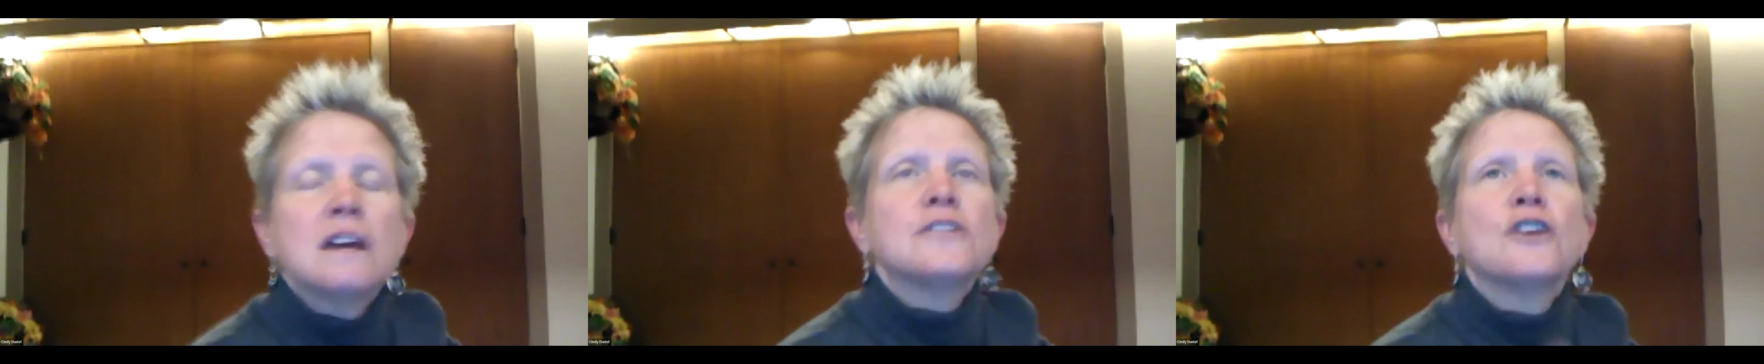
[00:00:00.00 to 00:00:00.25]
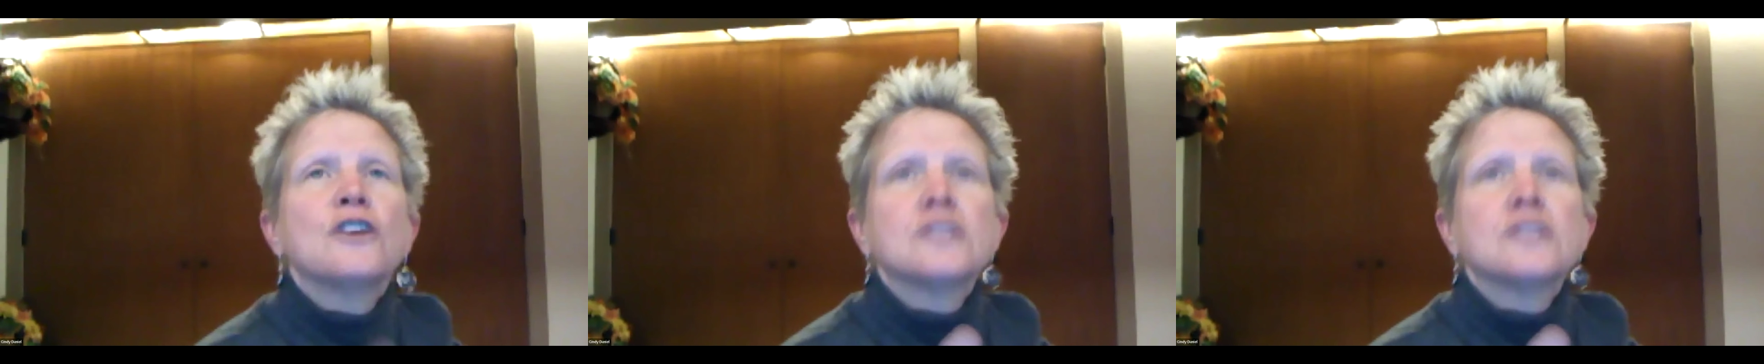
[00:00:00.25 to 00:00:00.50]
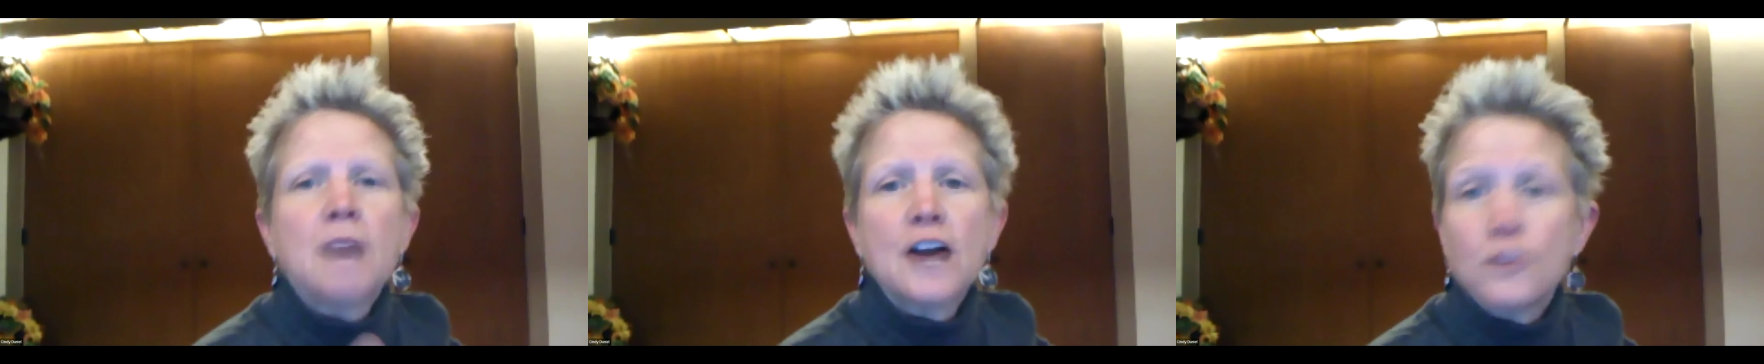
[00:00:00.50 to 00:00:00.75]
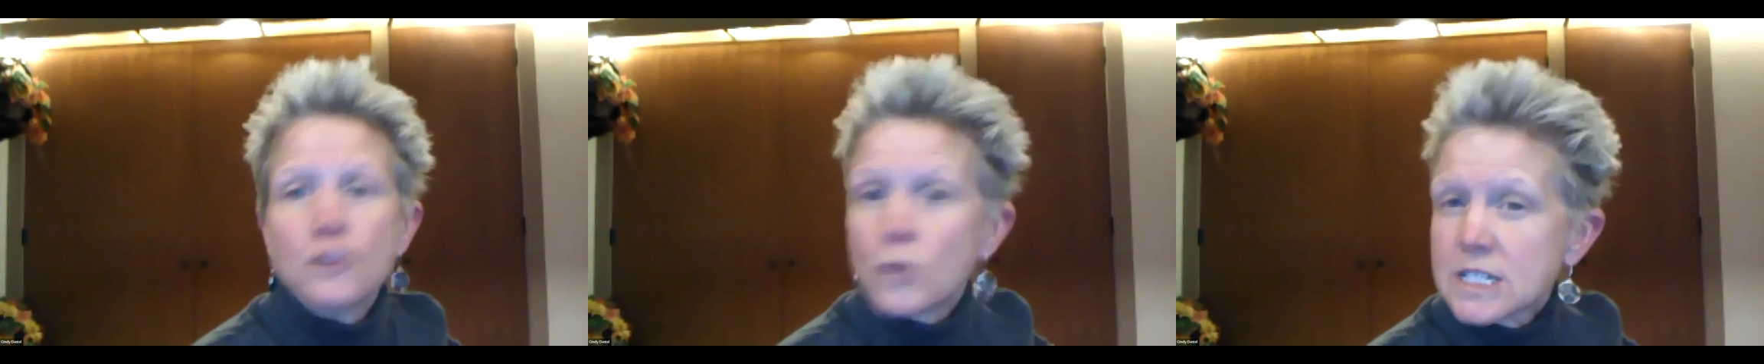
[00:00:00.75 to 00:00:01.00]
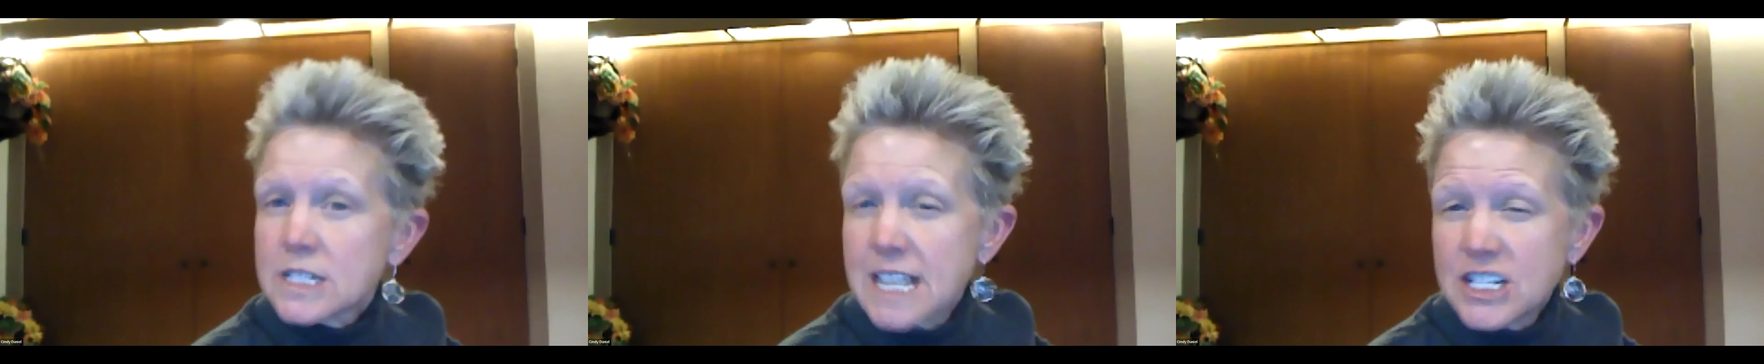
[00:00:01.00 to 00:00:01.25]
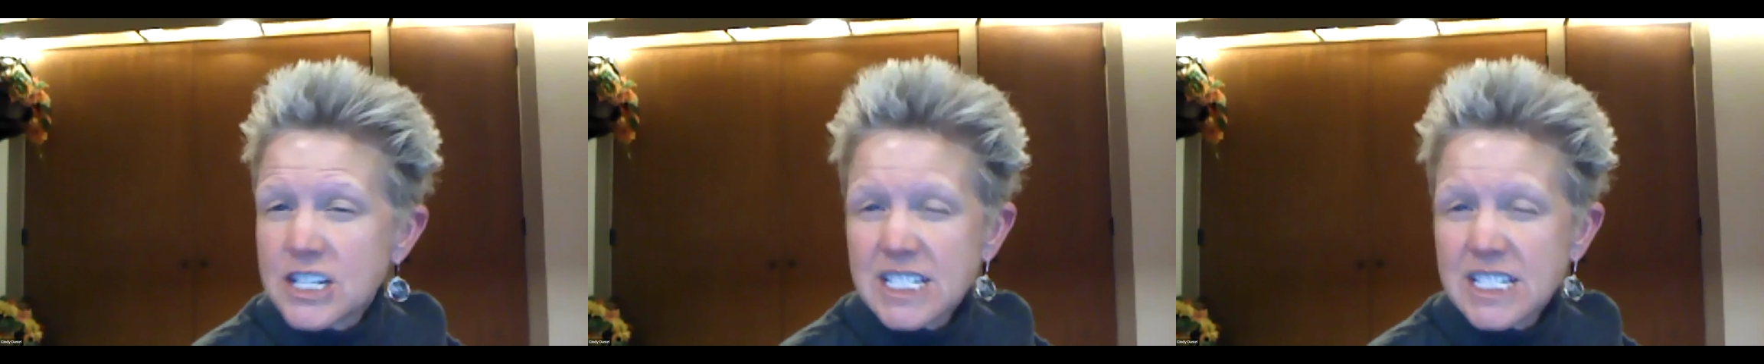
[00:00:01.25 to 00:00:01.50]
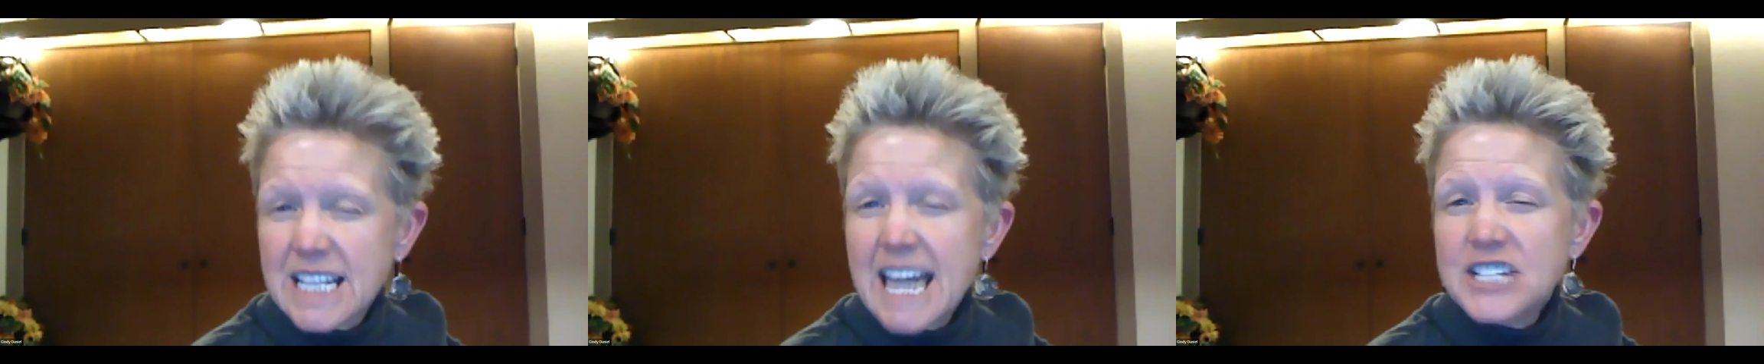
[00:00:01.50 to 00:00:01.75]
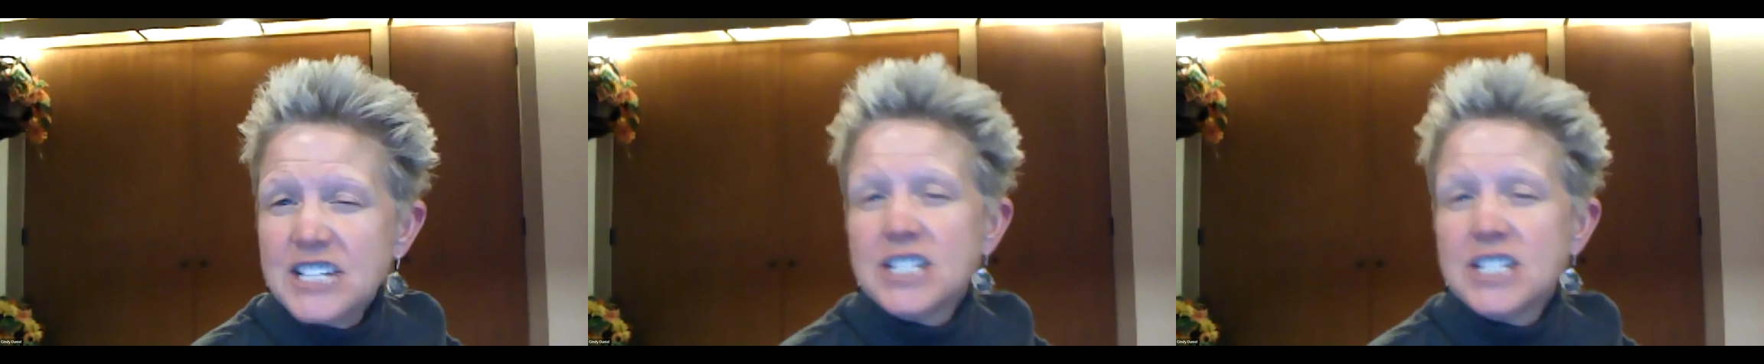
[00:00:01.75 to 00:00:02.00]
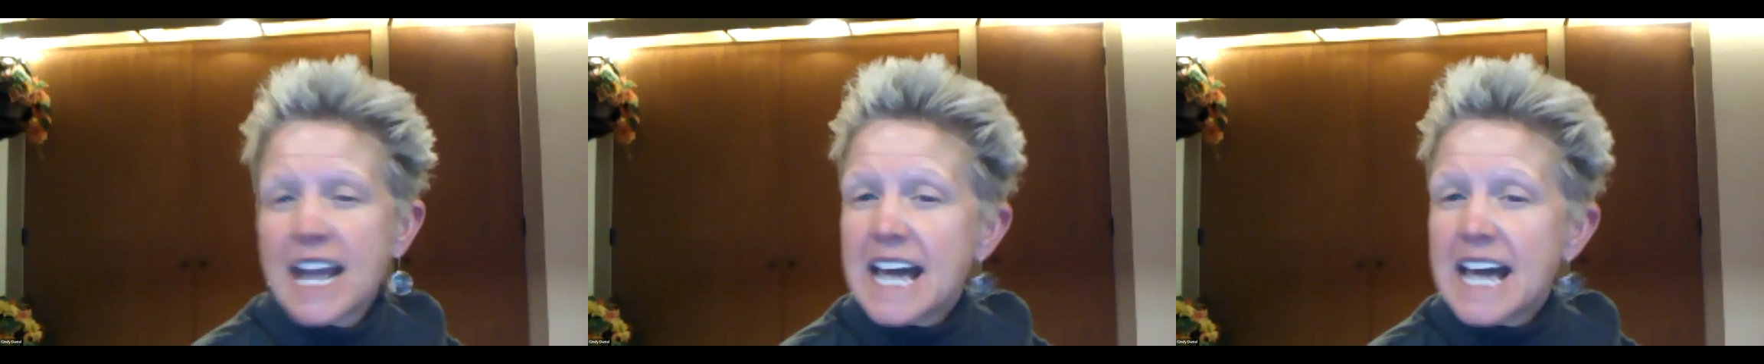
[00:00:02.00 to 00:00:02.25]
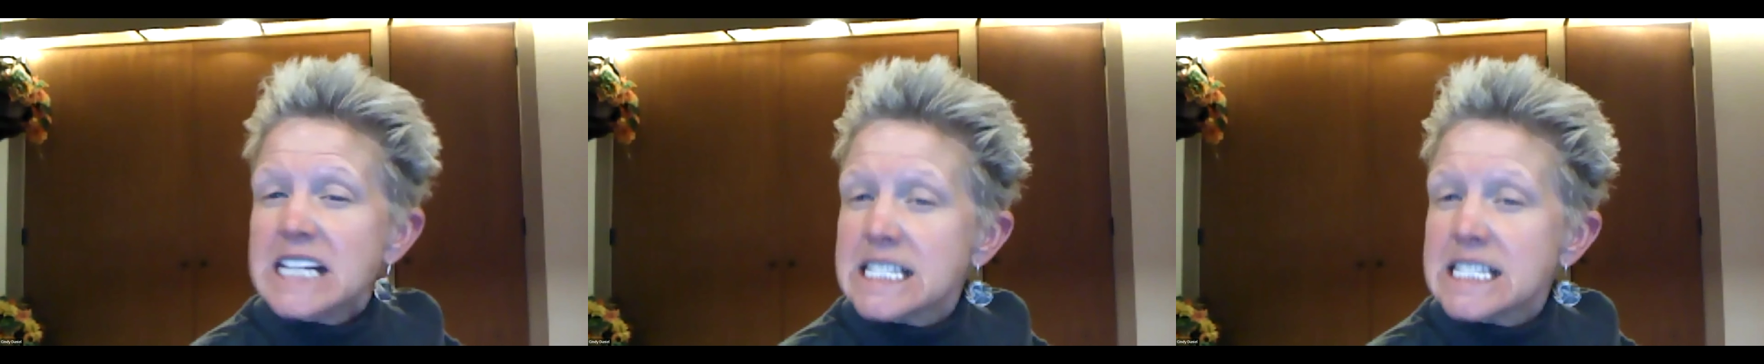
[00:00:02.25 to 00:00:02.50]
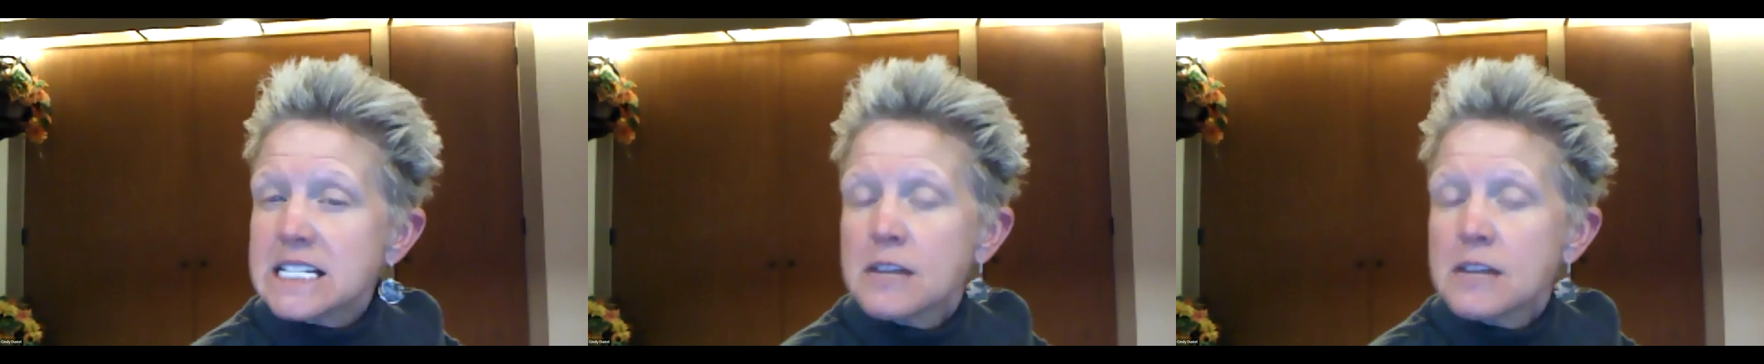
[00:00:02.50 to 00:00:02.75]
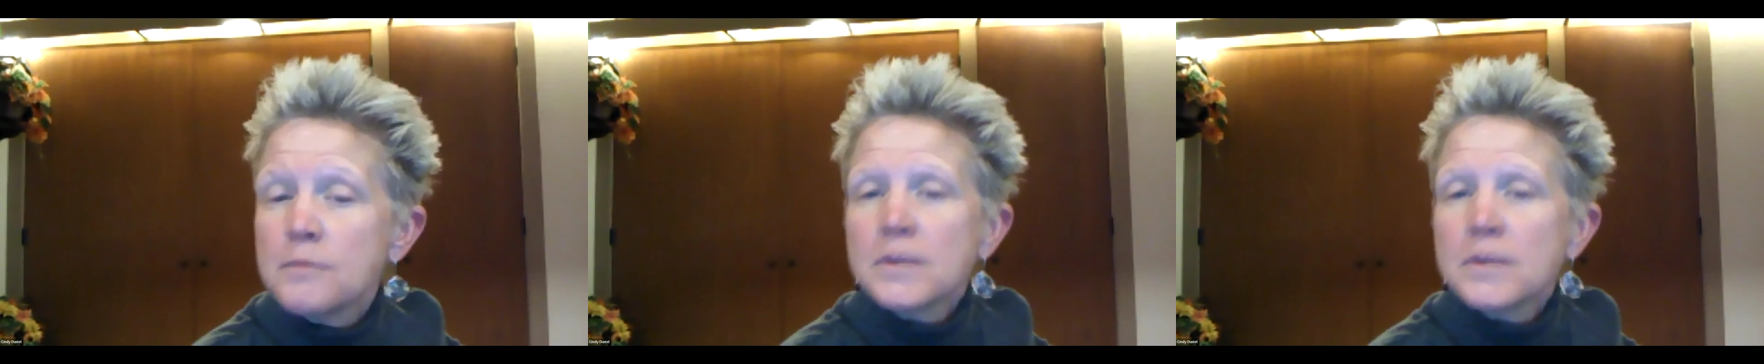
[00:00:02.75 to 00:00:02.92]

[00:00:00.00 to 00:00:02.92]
there are some other organizations, H H S,